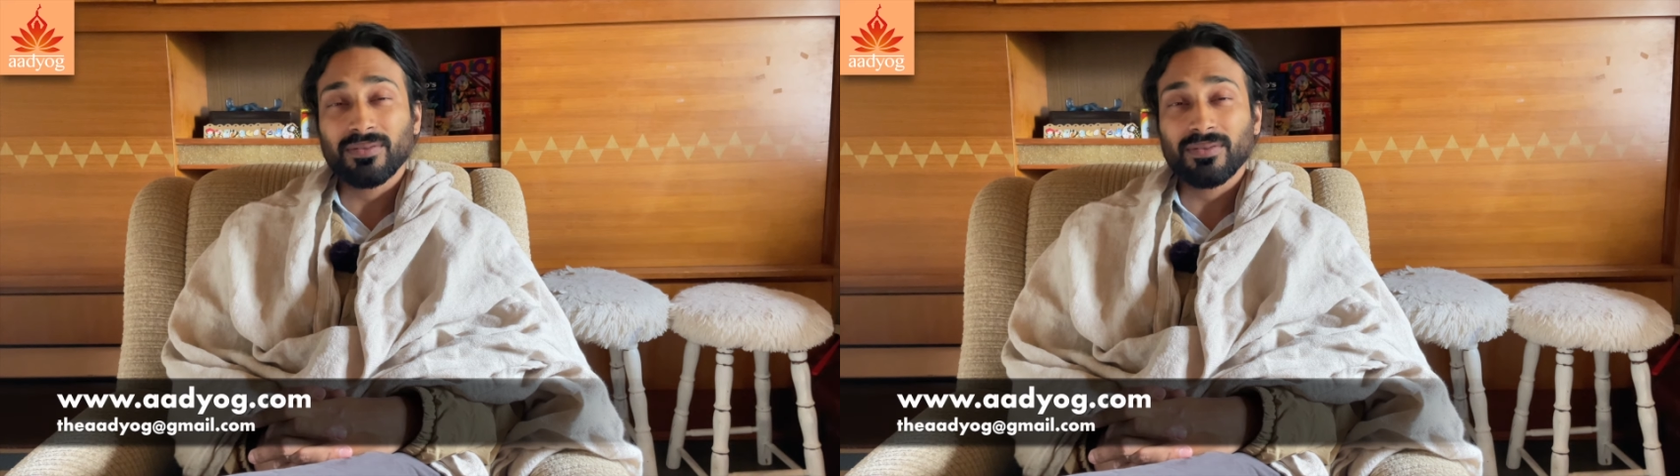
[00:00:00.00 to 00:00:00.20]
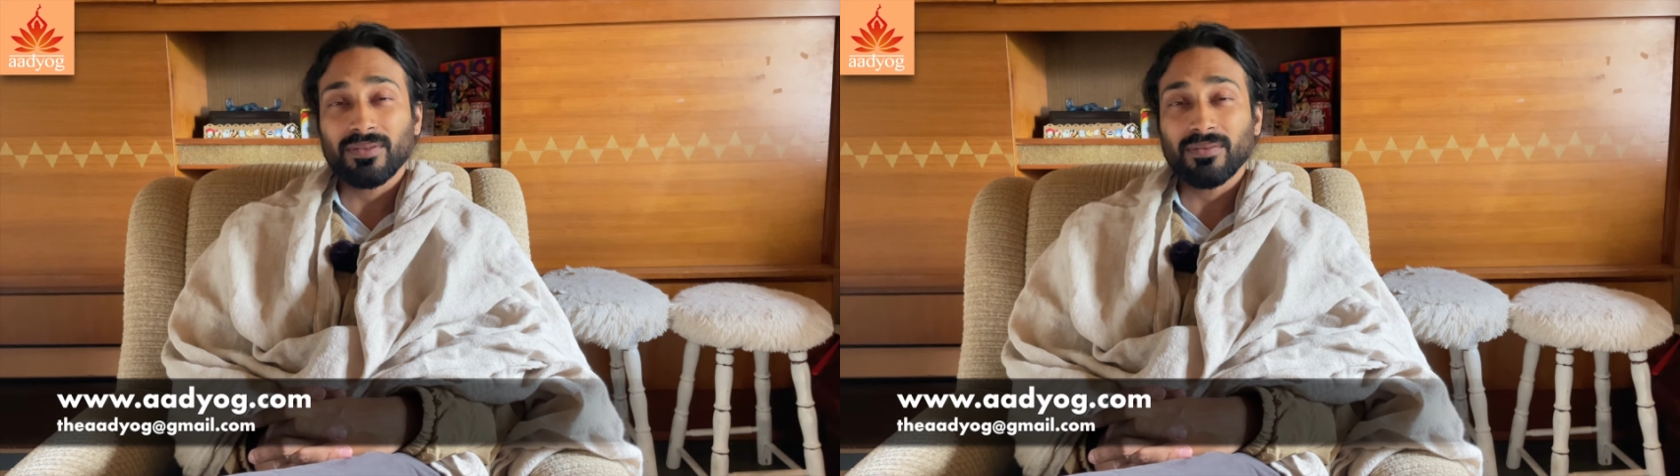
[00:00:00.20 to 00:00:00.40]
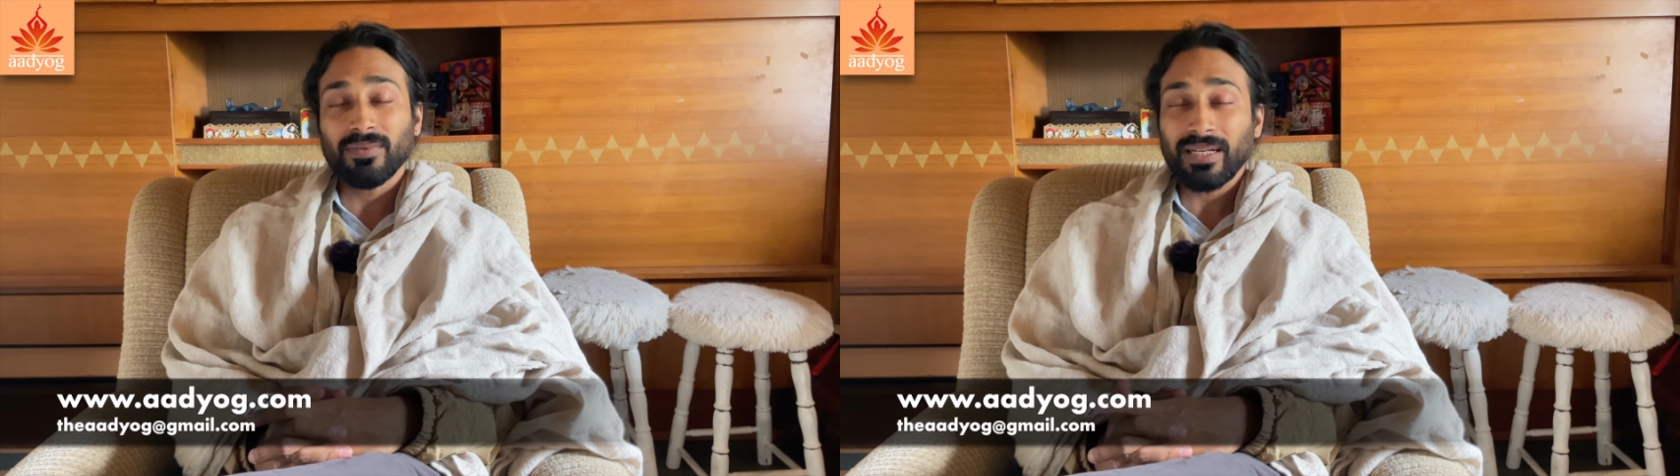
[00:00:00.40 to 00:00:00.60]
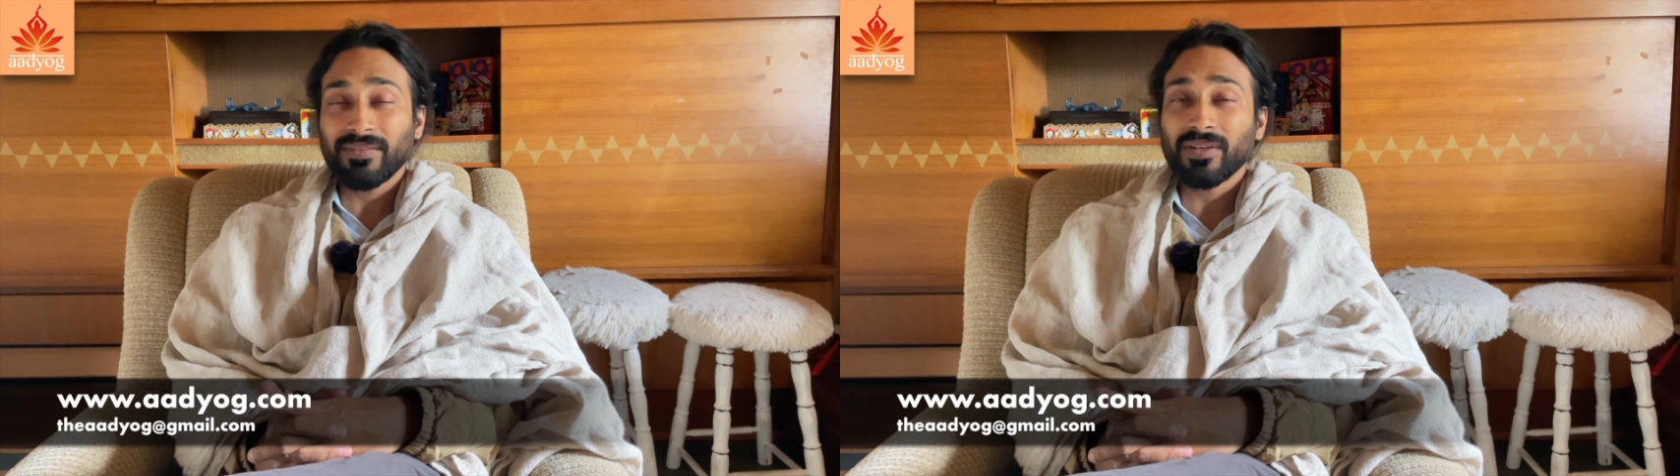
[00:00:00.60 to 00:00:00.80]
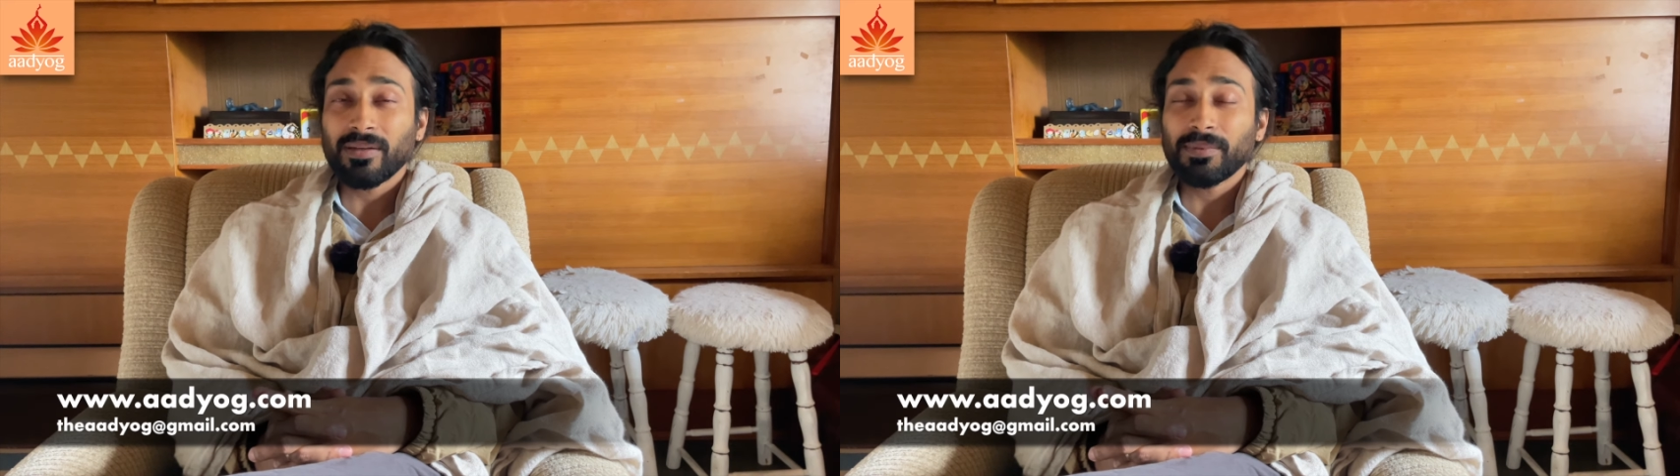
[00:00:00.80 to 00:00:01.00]
So
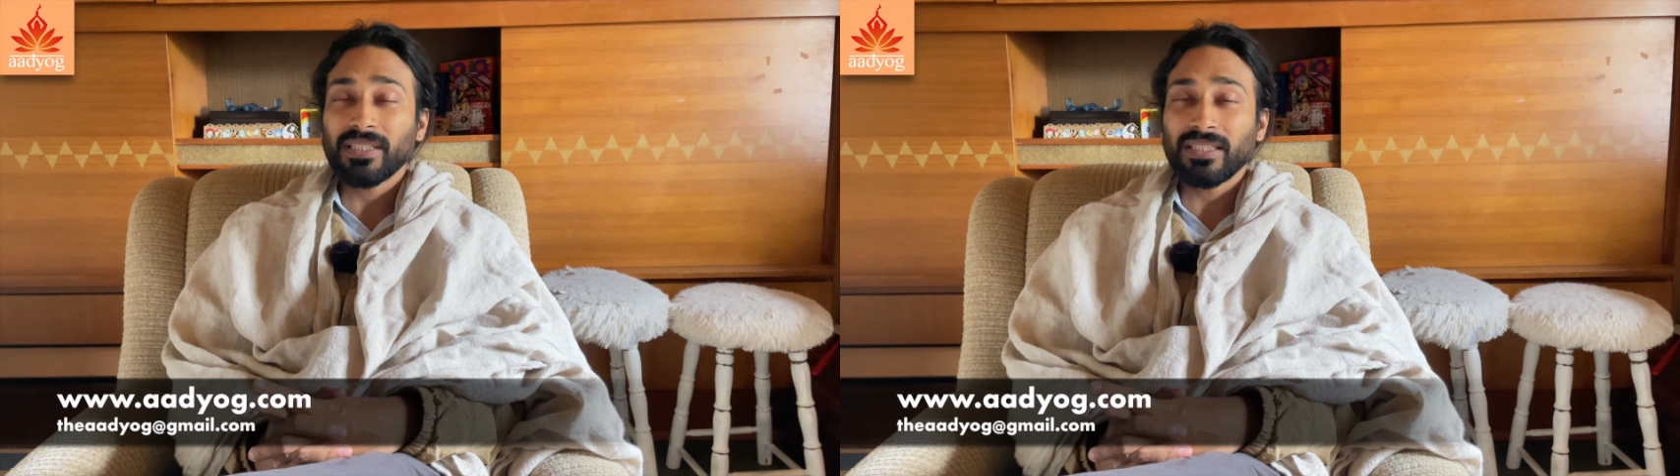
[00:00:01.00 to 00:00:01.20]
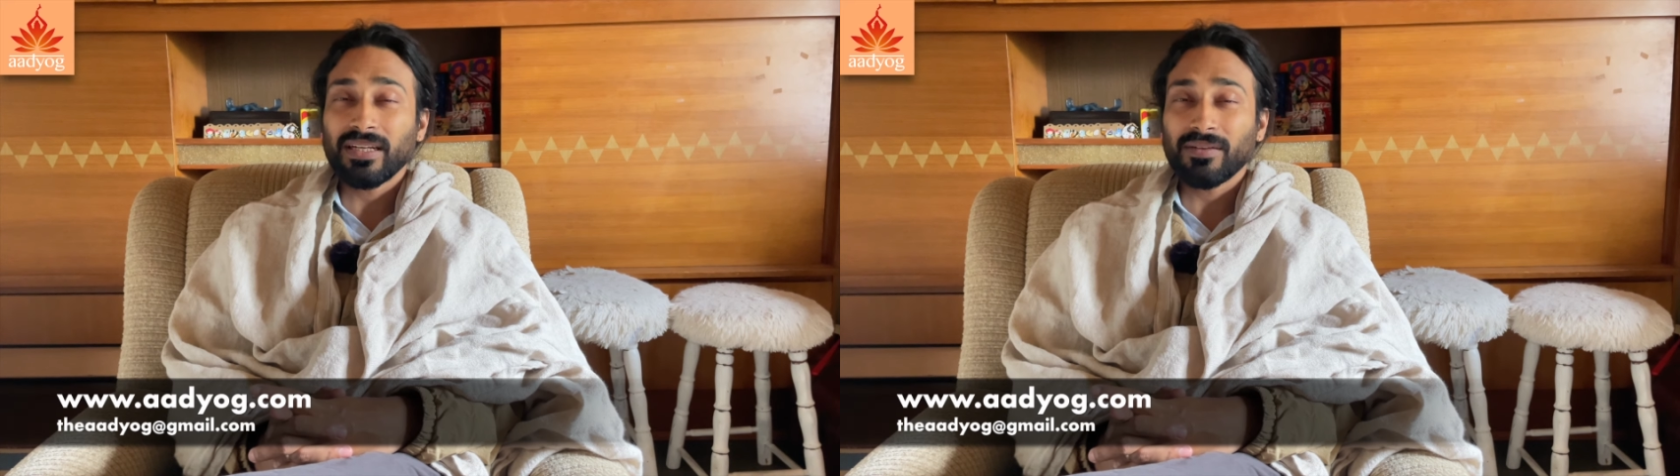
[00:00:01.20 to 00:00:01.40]
whenever I'm in India,